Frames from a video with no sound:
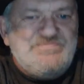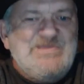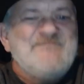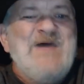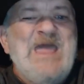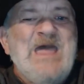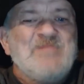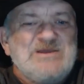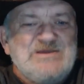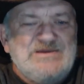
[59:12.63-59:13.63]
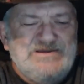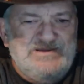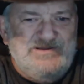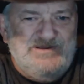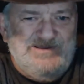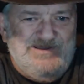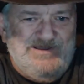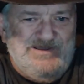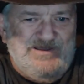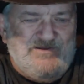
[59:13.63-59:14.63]
Family.
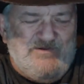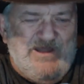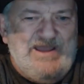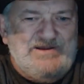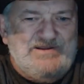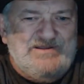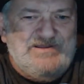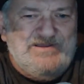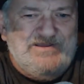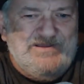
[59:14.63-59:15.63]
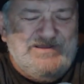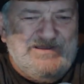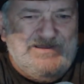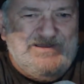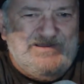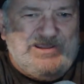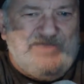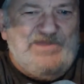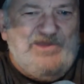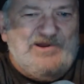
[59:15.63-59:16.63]
Right?
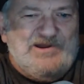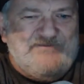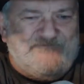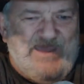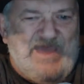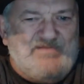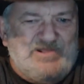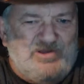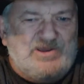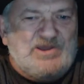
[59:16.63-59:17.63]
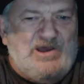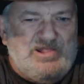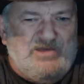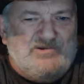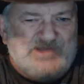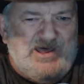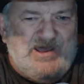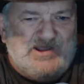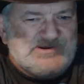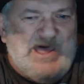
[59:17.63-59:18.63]
Community, family. Look at all those
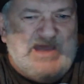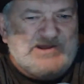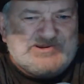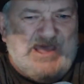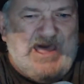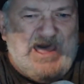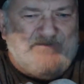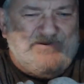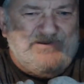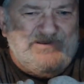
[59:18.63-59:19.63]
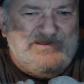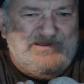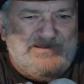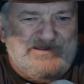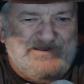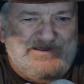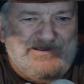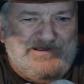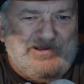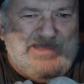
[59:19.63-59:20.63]
hugs nonstop.
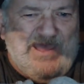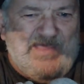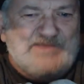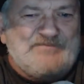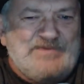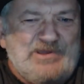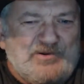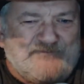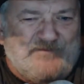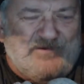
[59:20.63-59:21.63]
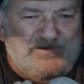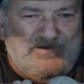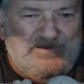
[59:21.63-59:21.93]
Look at that. That's beautiful.